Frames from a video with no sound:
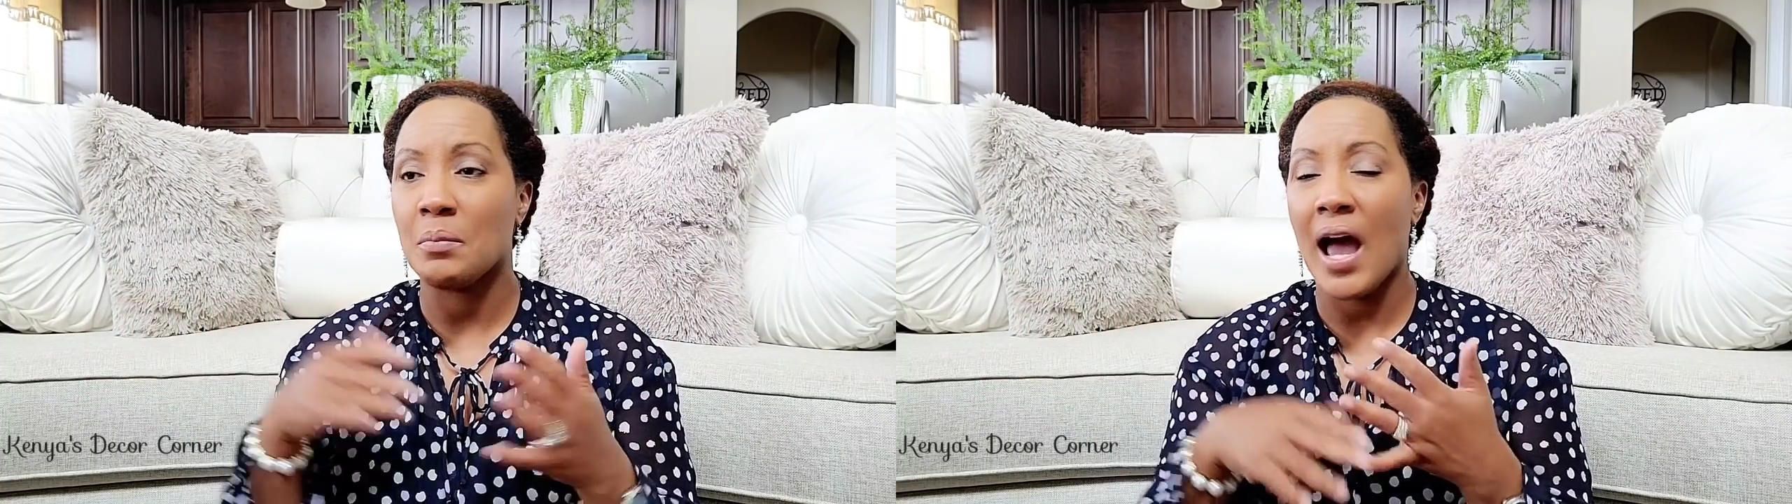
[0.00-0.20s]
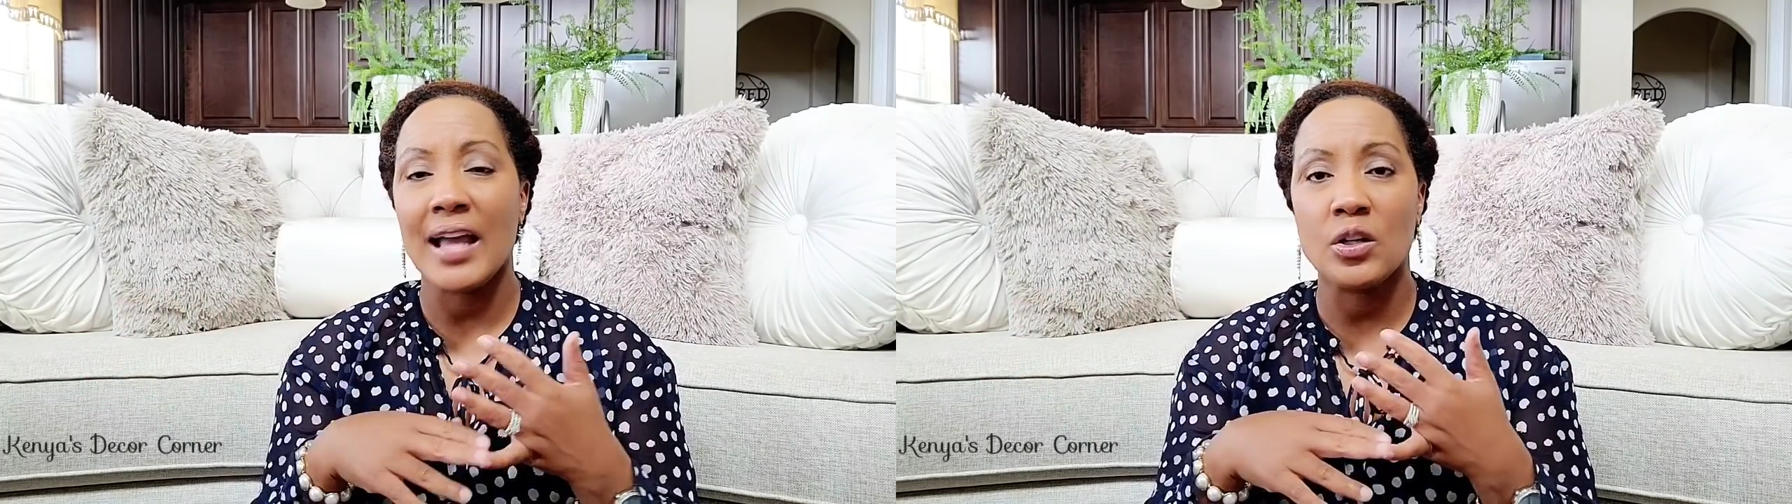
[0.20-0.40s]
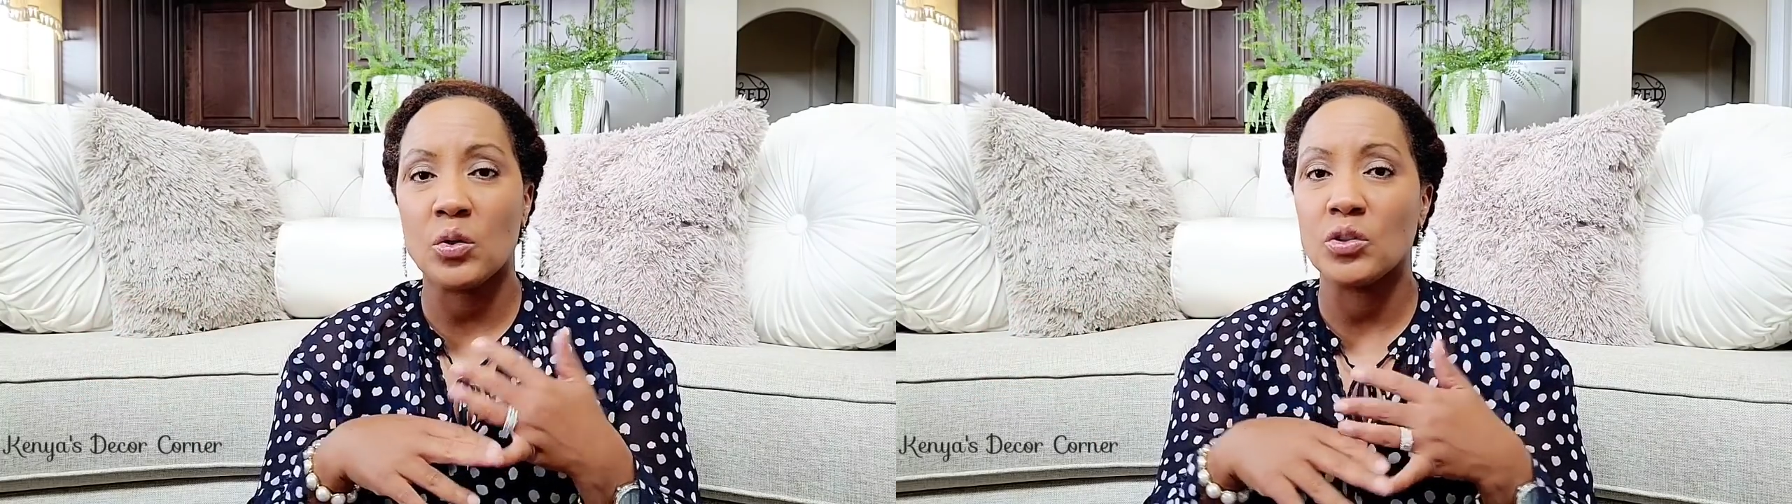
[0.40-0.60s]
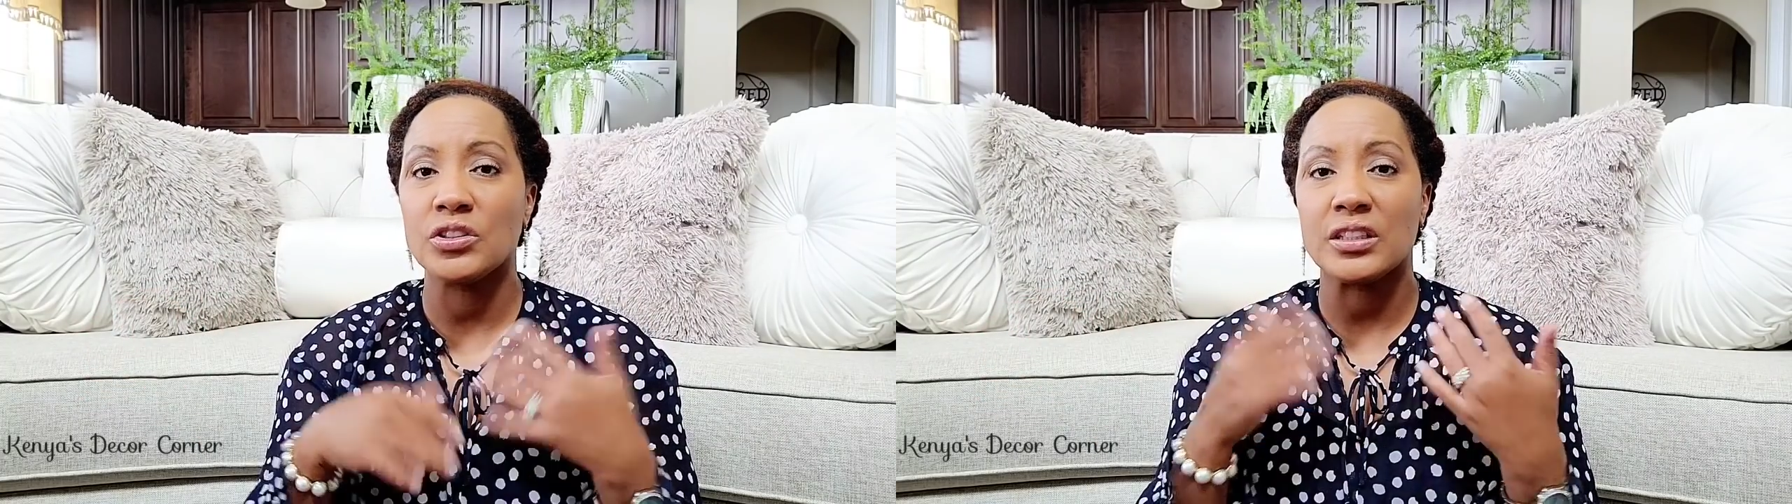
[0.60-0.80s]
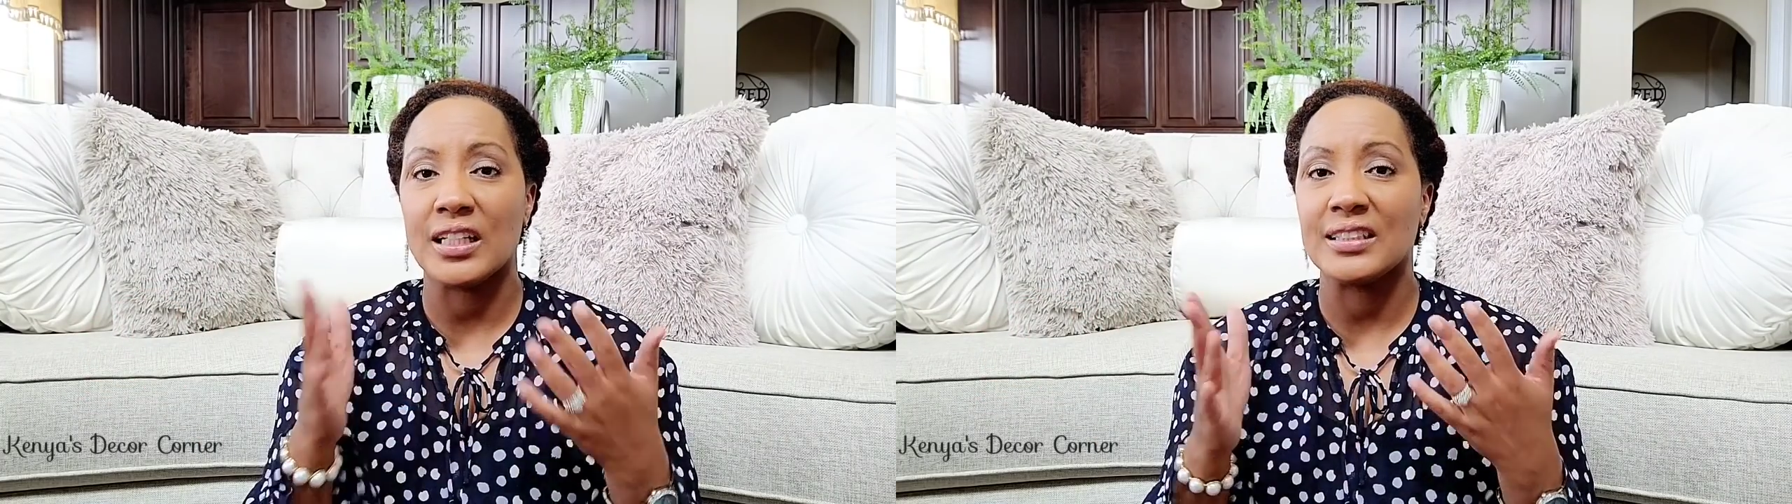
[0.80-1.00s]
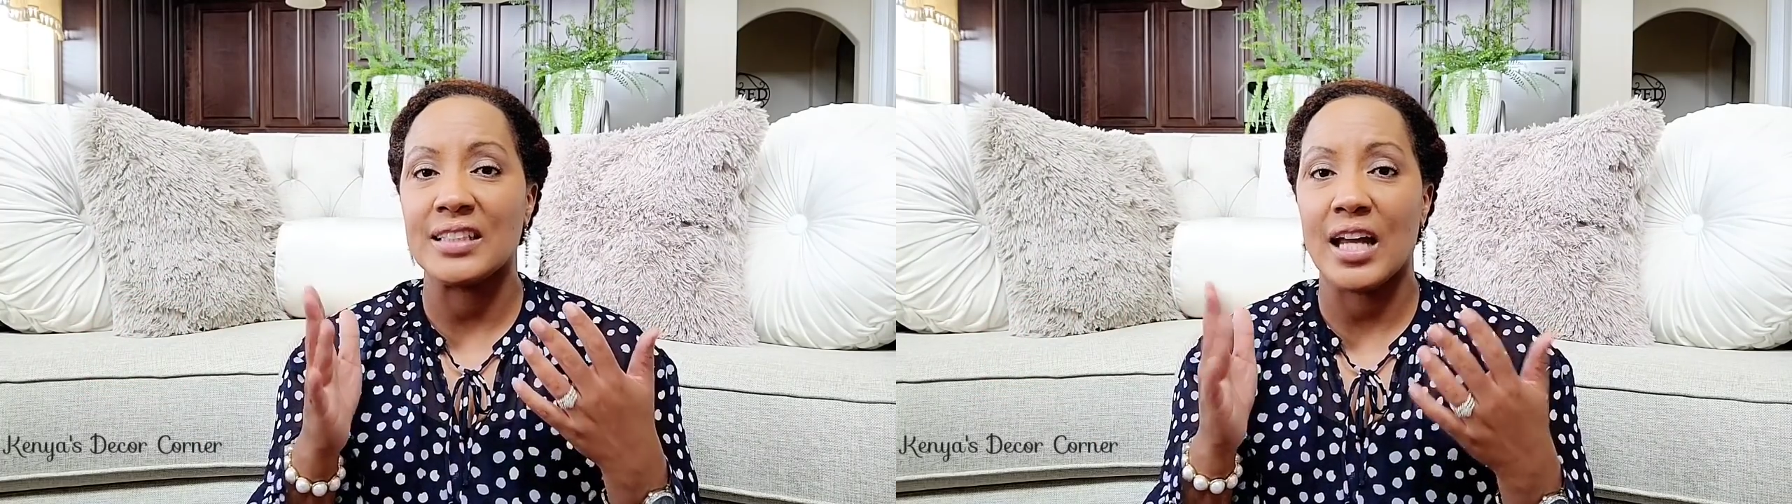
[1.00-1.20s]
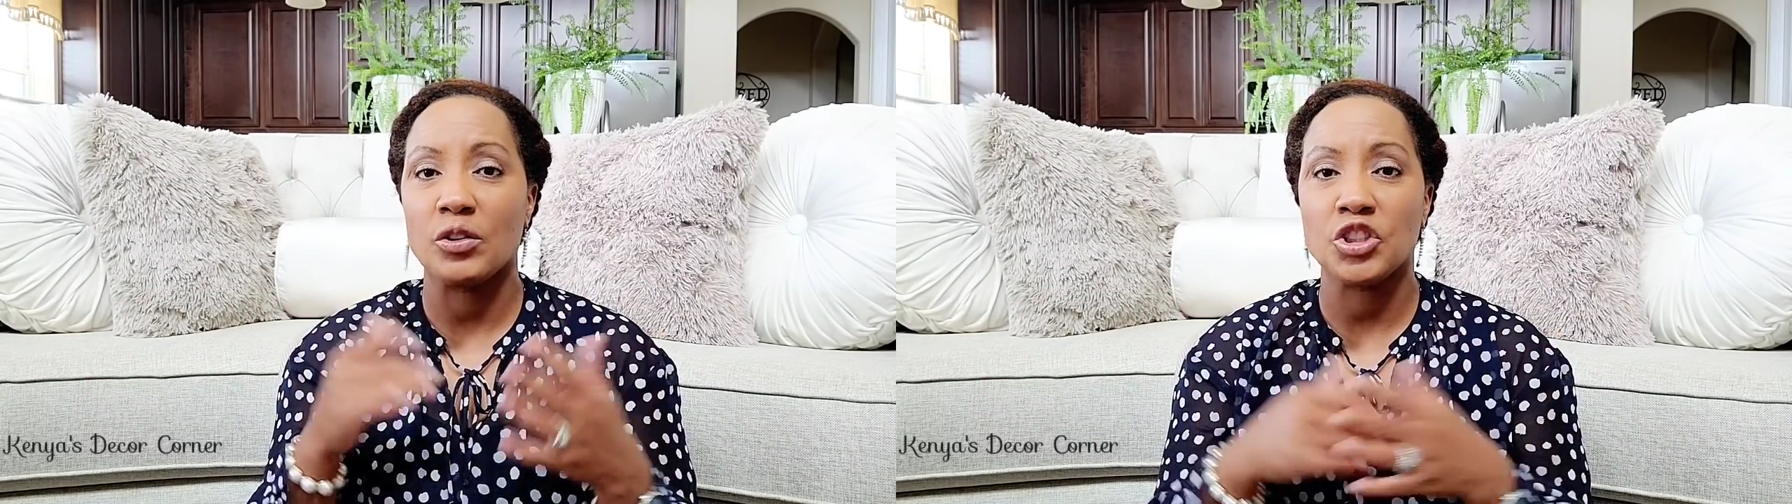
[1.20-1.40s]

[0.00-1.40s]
Michael's, etc.,